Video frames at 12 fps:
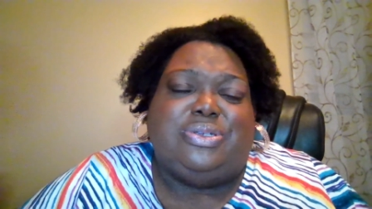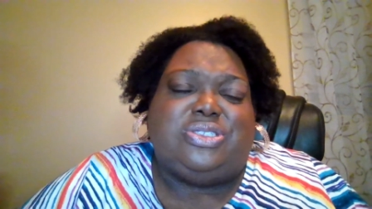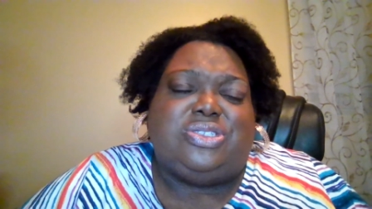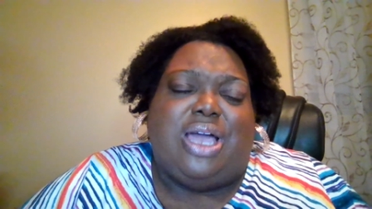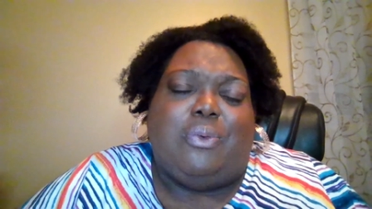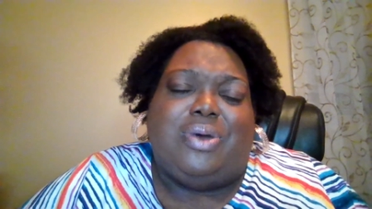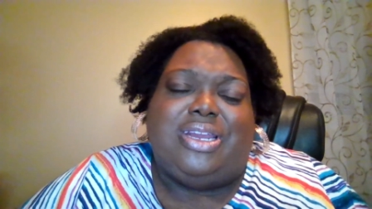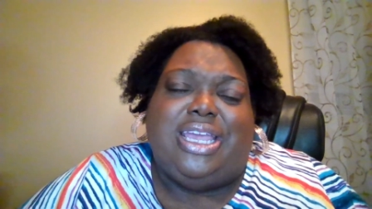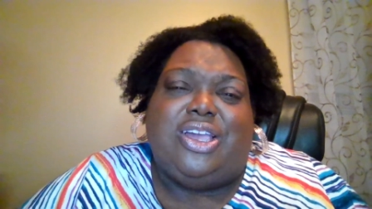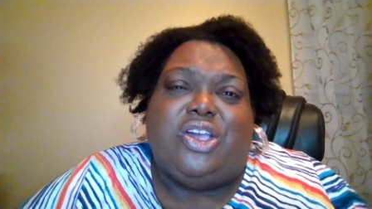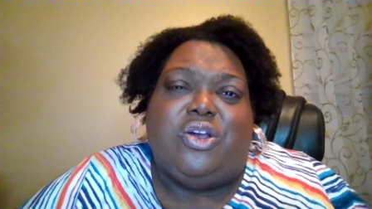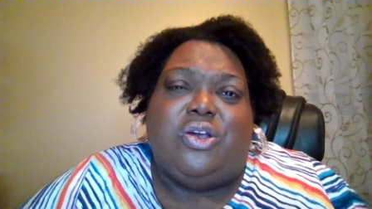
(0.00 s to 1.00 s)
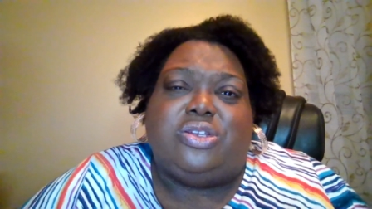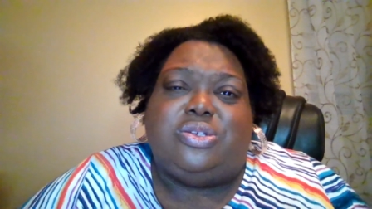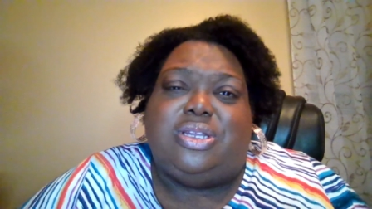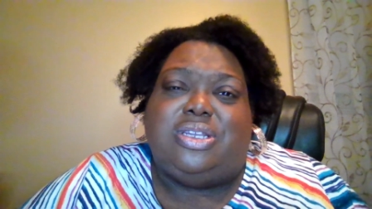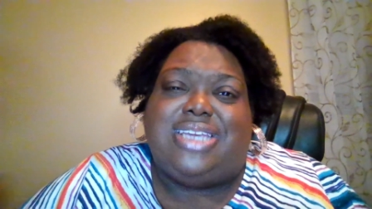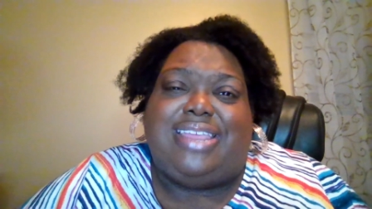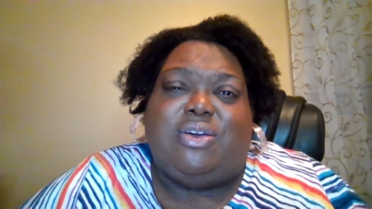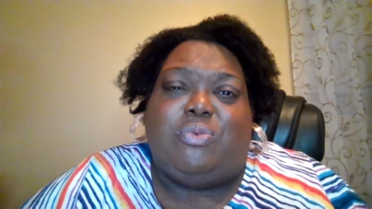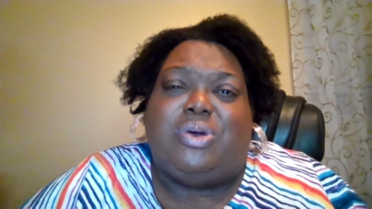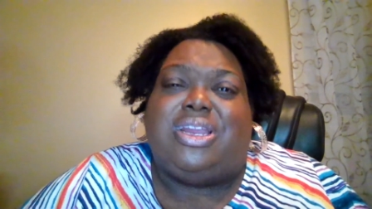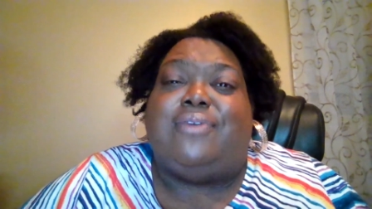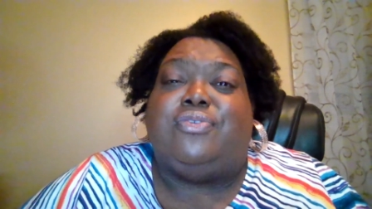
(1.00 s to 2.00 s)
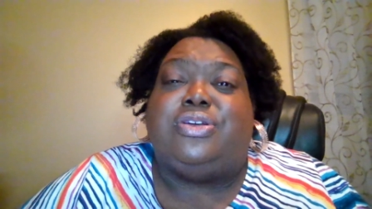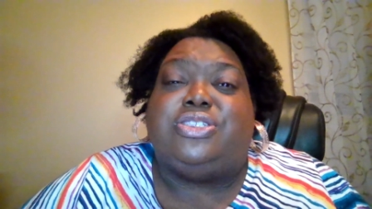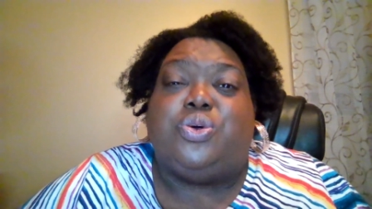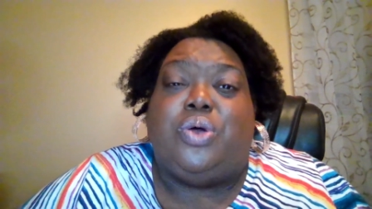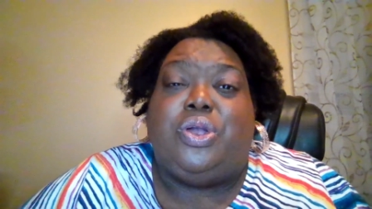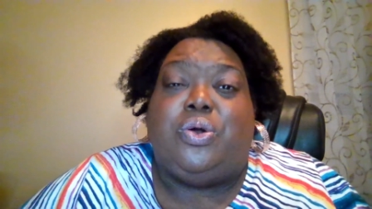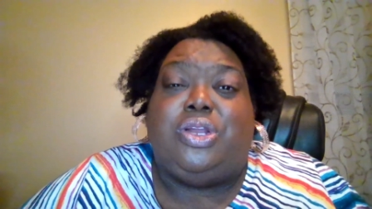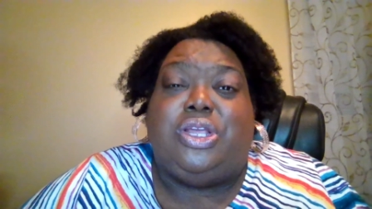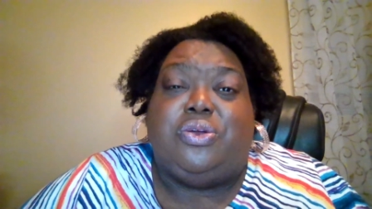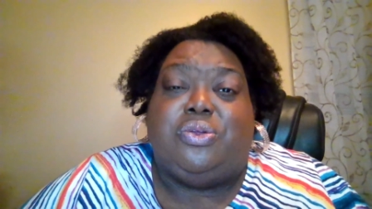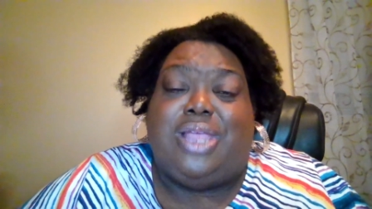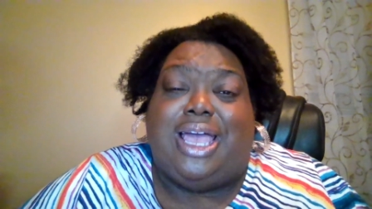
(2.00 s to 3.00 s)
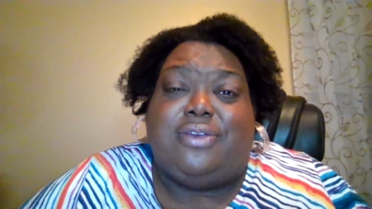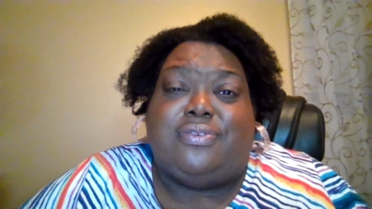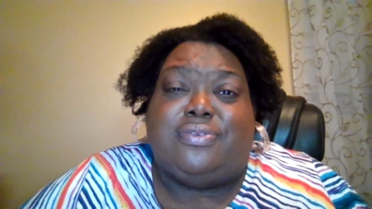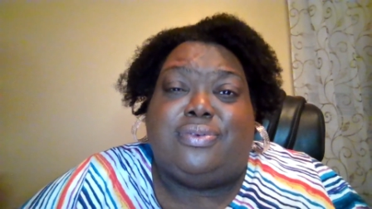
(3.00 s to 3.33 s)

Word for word: So I want to encourage you today that whatever is going on in your life,